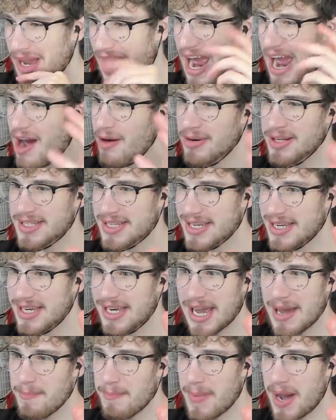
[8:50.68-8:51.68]
How does he
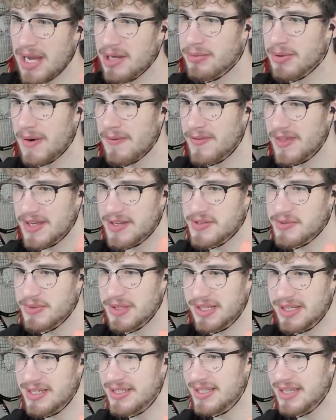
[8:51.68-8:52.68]
get Minecraft this
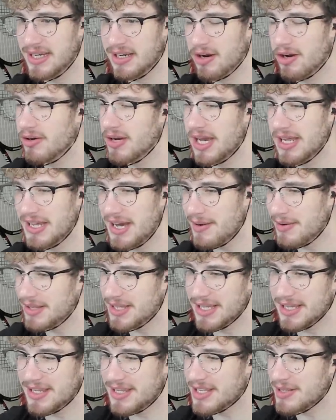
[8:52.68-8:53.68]
realistic? Okay,
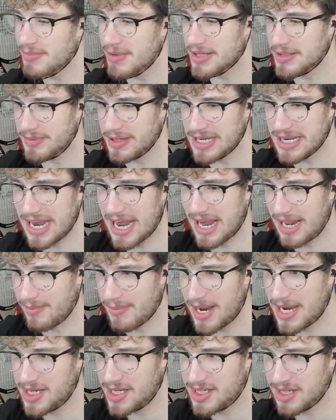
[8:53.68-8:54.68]
that th this must be an
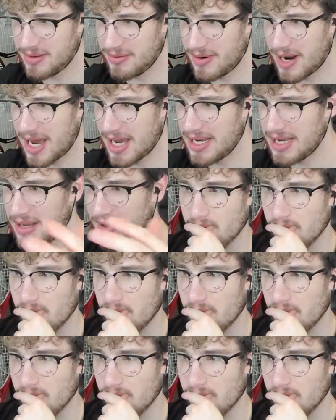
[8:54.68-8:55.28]
animation, right?